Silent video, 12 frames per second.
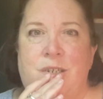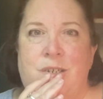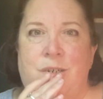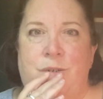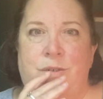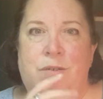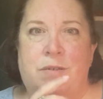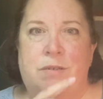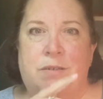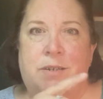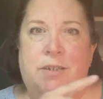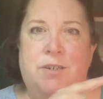Oh,
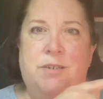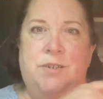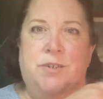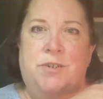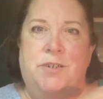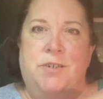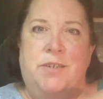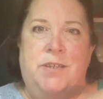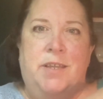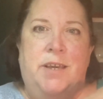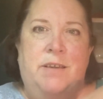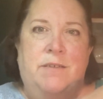did you just see
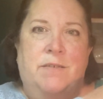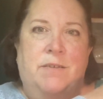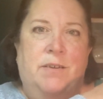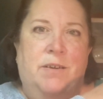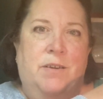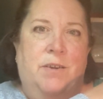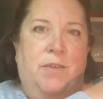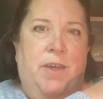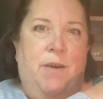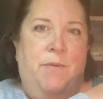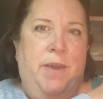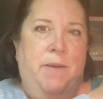that? Go
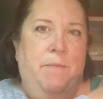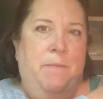that way.